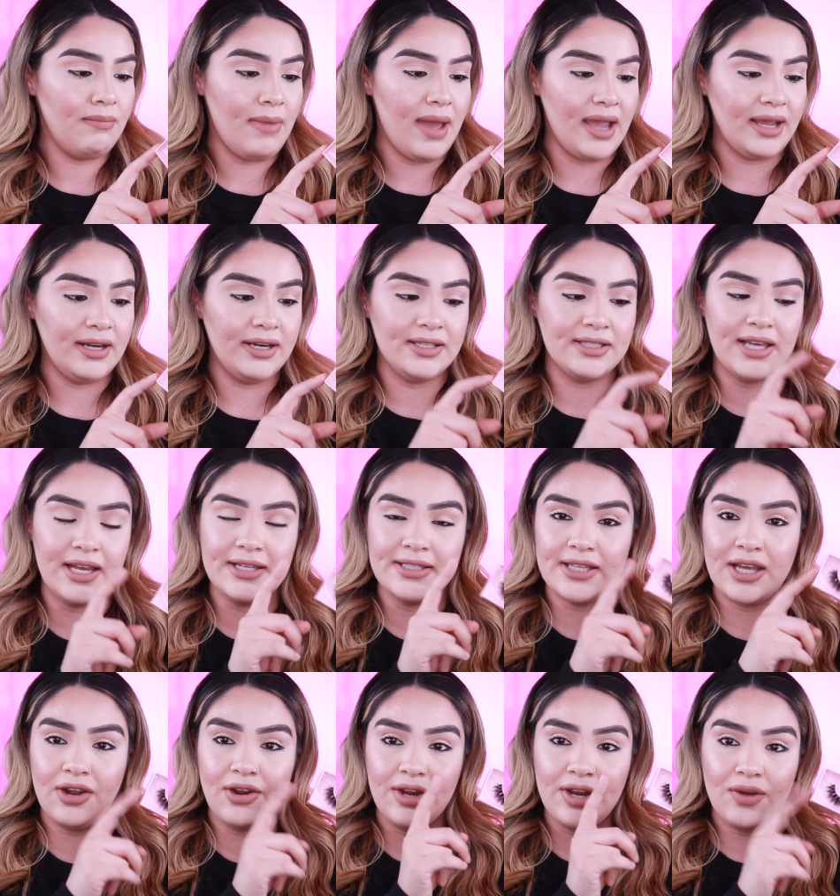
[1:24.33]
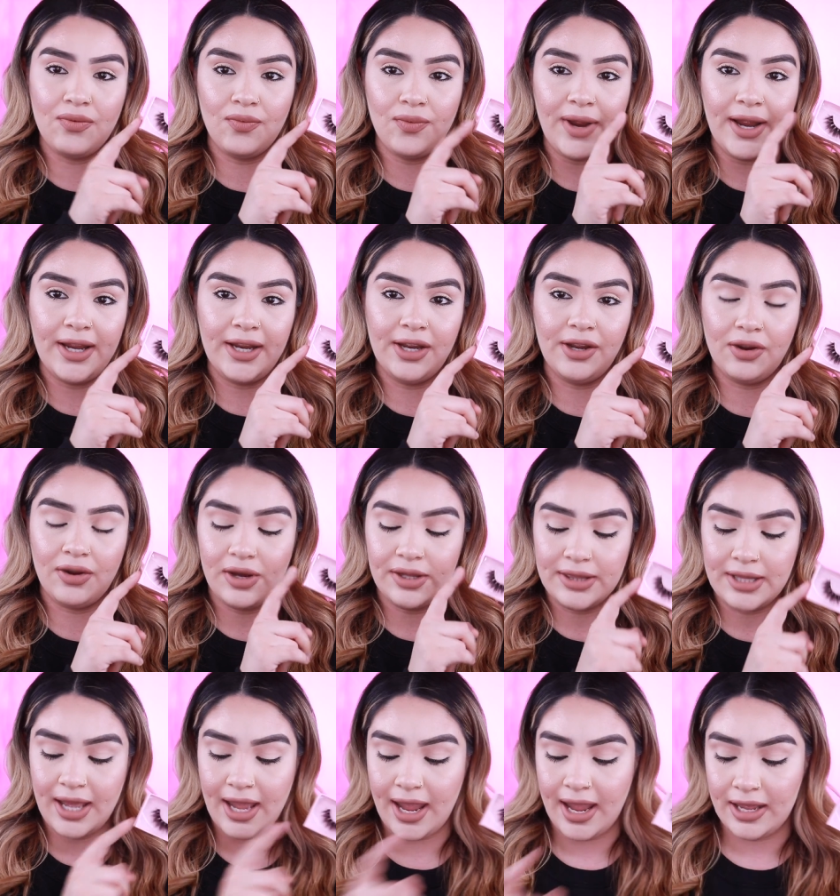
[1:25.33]
magnetized area right here
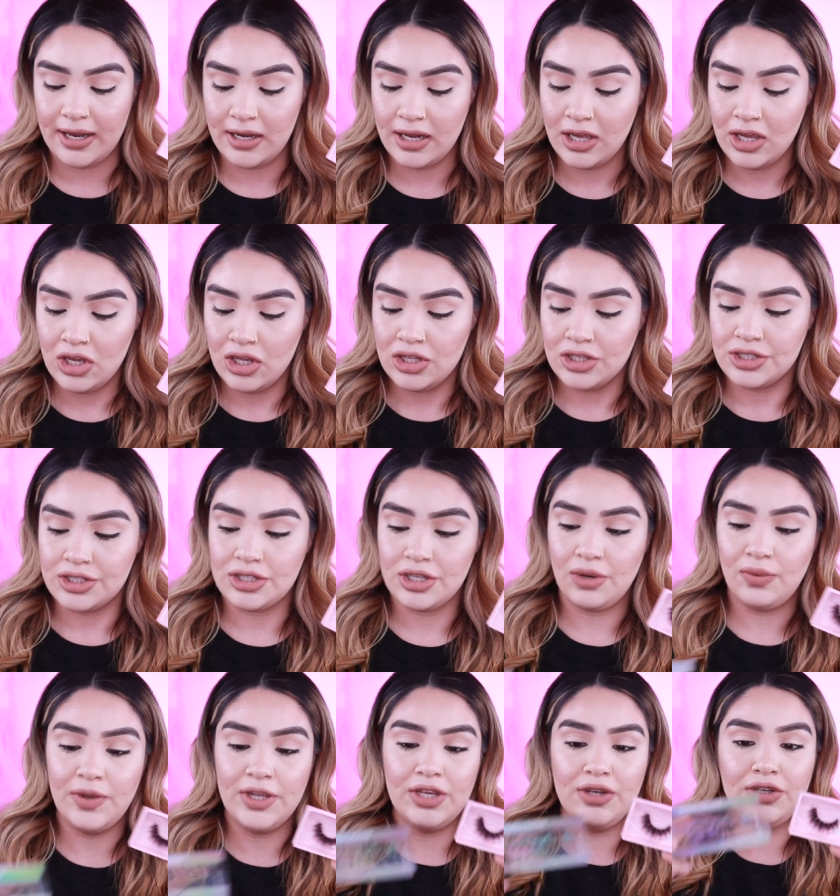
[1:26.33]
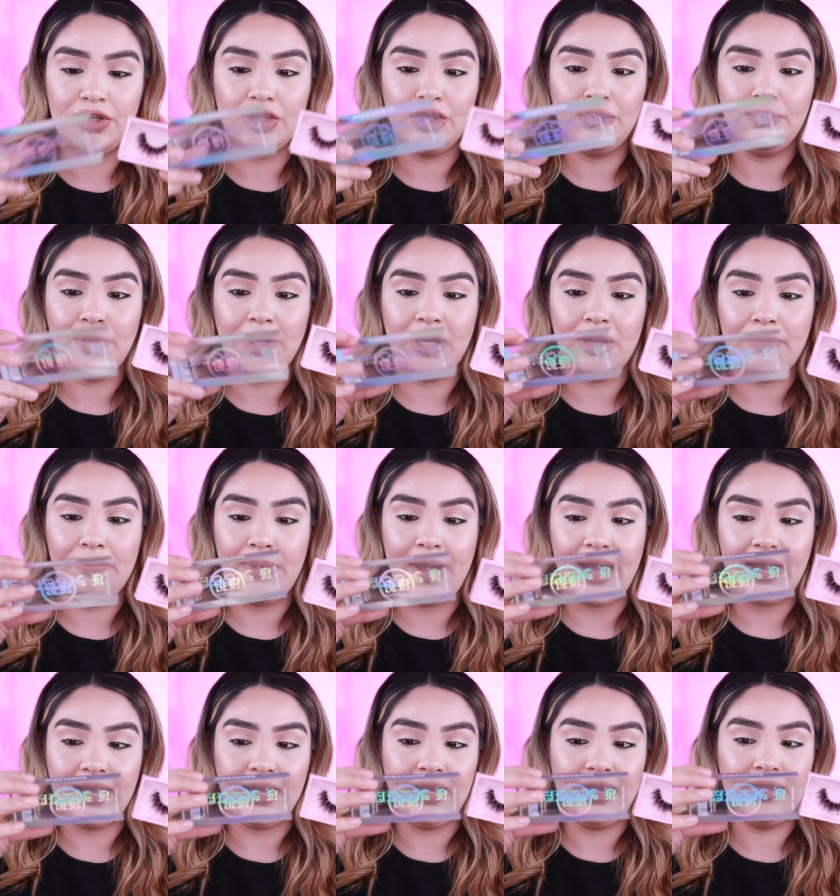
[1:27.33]
on the end so when you do put them
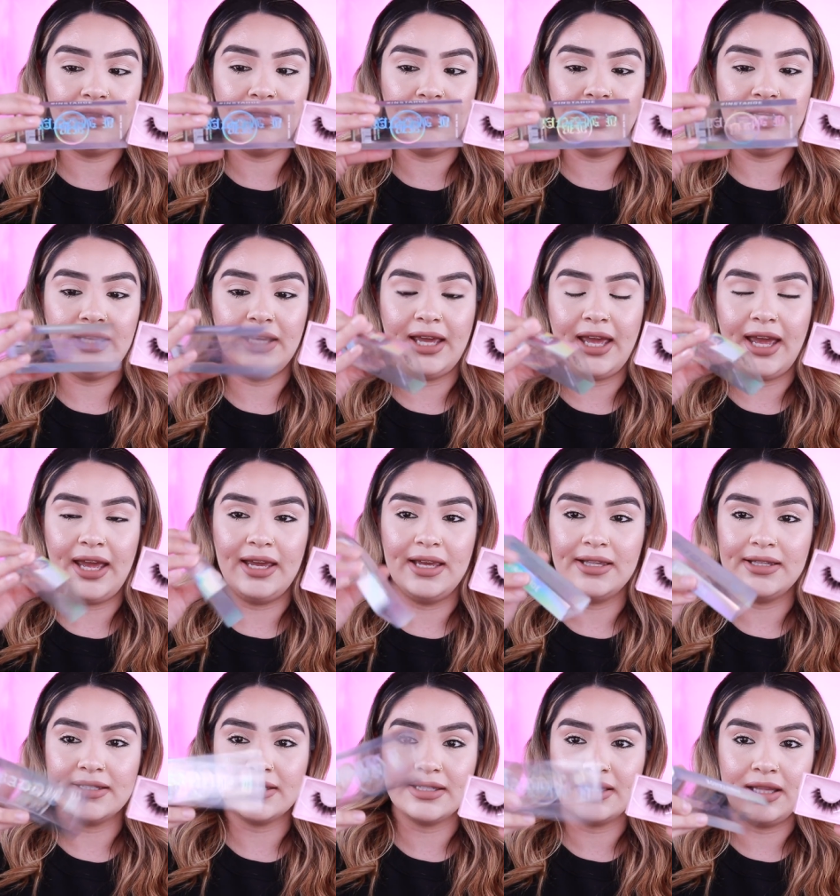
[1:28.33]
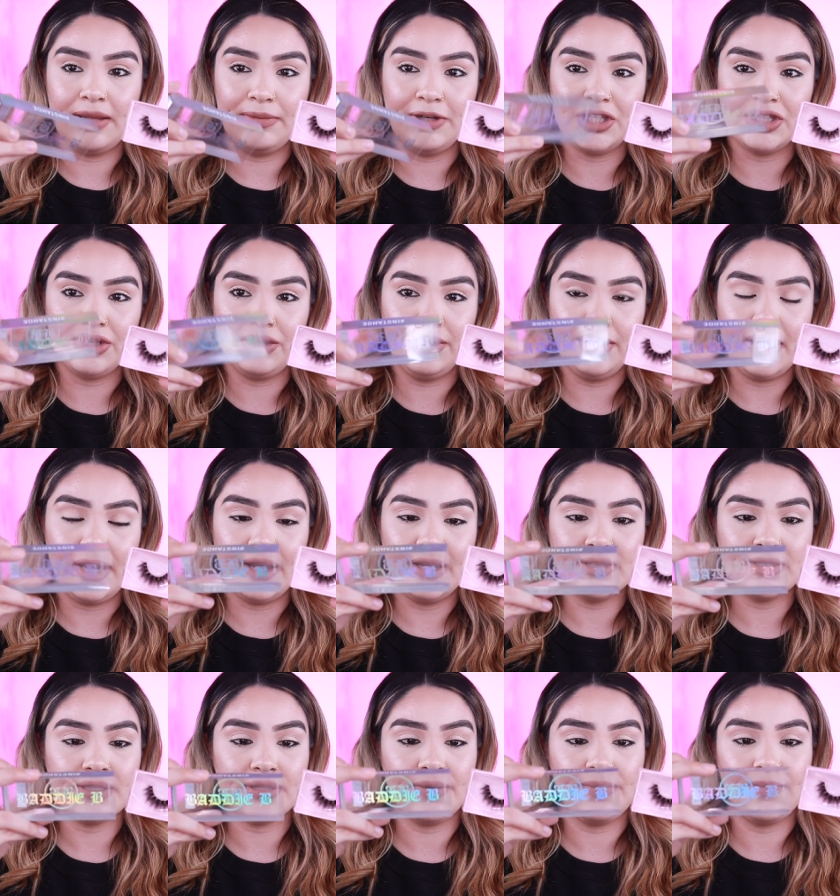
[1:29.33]
back in the case let me show you
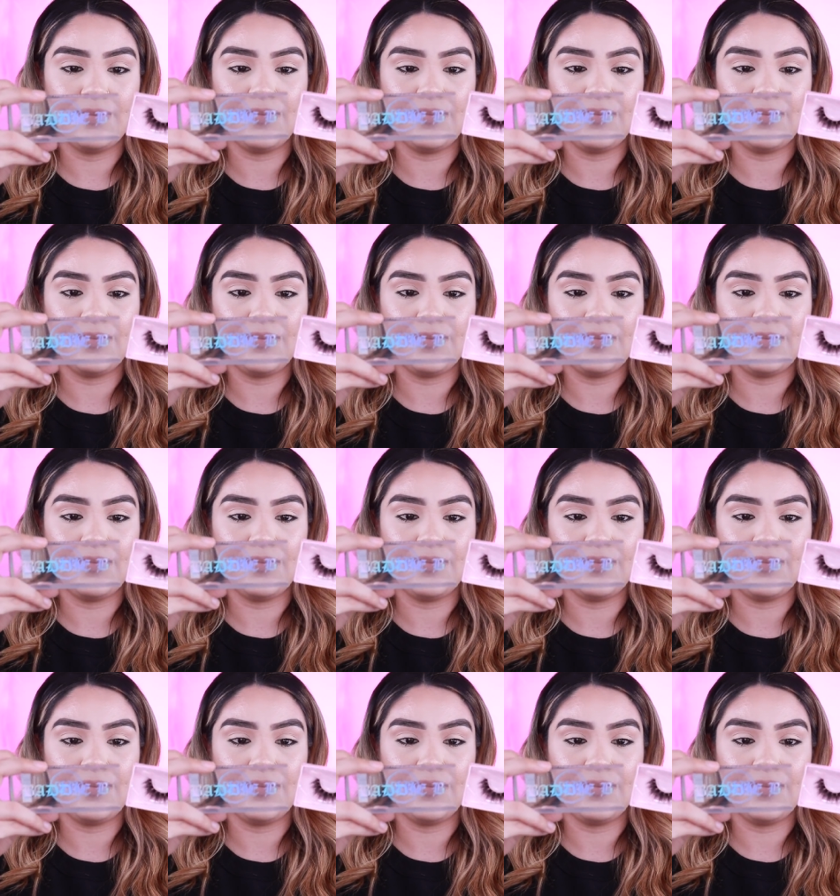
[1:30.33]
guys